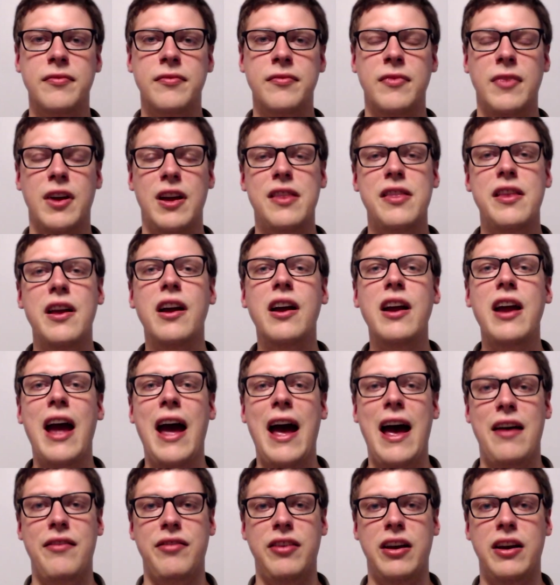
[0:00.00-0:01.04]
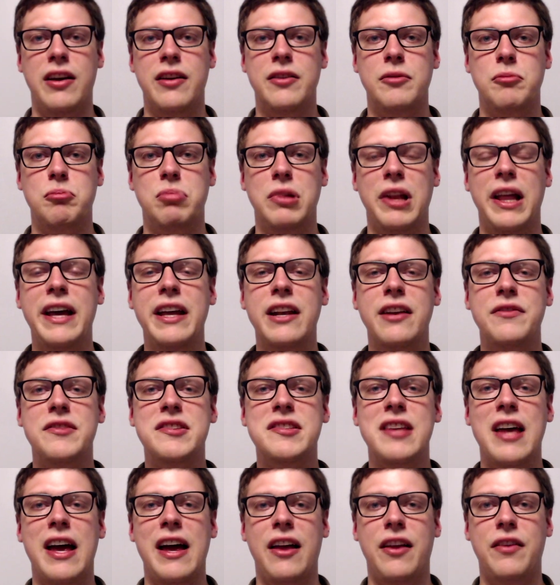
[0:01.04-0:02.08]
And there you have it, Blade of
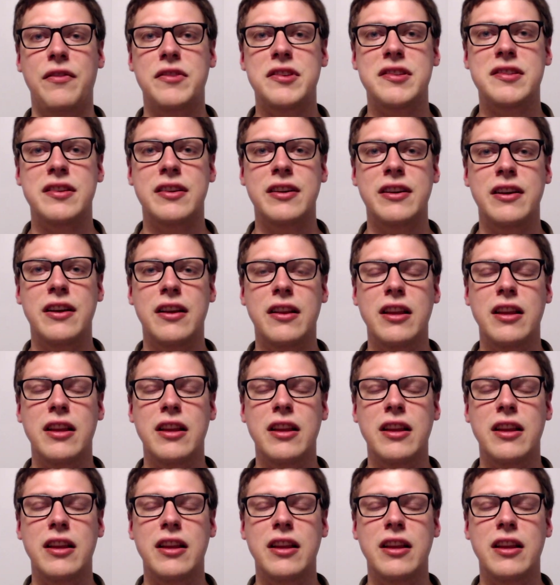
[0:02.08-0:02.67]
Selves.